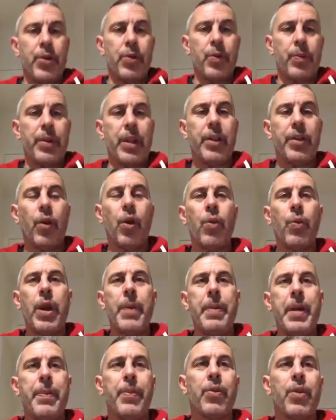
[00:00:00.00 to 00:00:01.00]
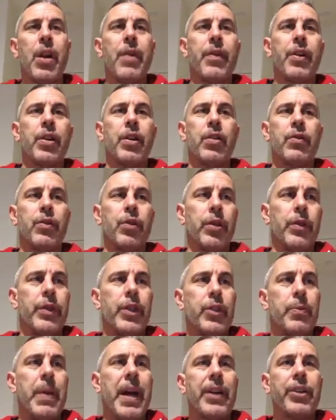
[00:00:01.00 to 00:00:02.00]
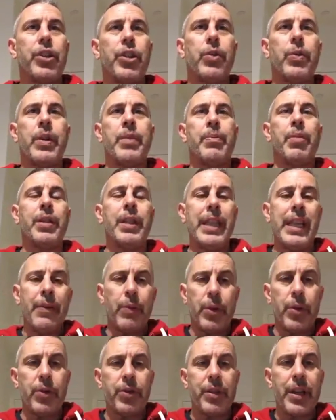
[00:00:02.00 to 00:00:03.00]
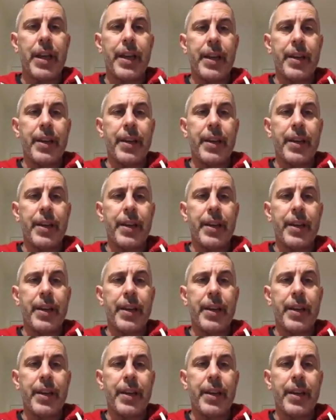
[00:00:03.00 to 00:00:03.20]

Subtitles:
only way people are ever going to really respect you and believe what you say is